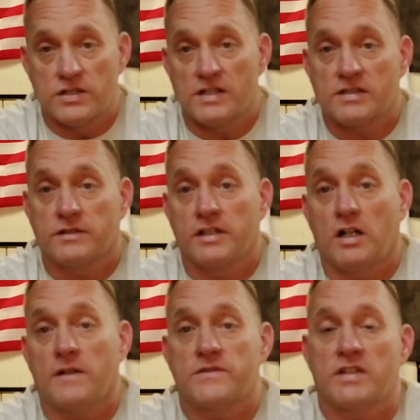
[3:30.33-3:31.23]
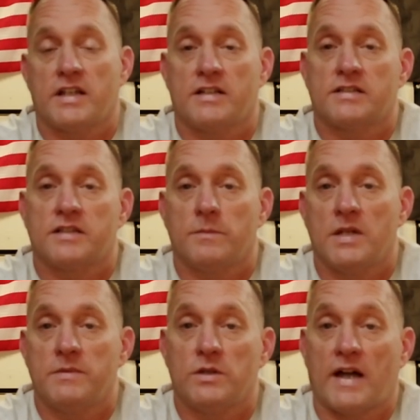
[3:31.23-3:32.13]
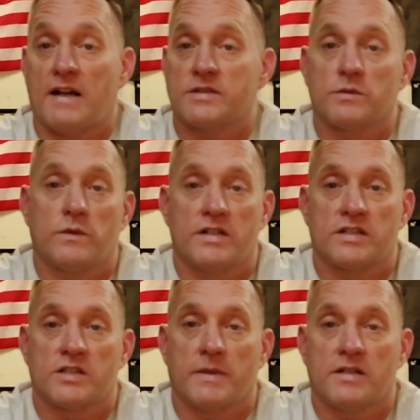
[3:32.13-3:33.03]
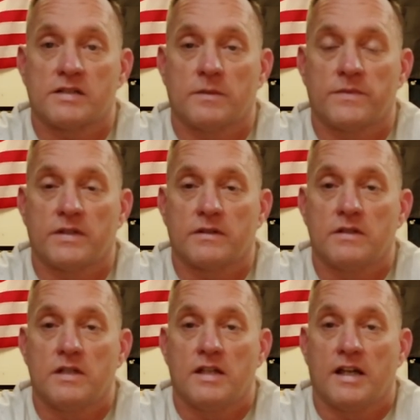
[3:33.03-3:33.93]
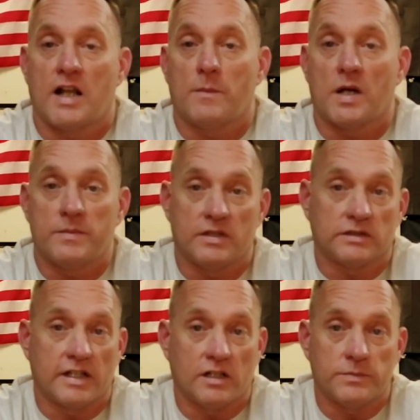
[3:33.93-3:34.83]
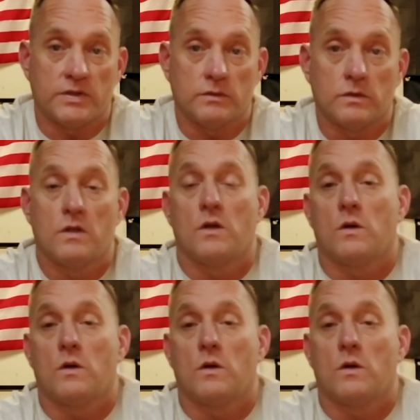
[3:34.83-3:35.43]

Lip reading: Just on the off chance that maybe you have some questions about something and I might be able to help you.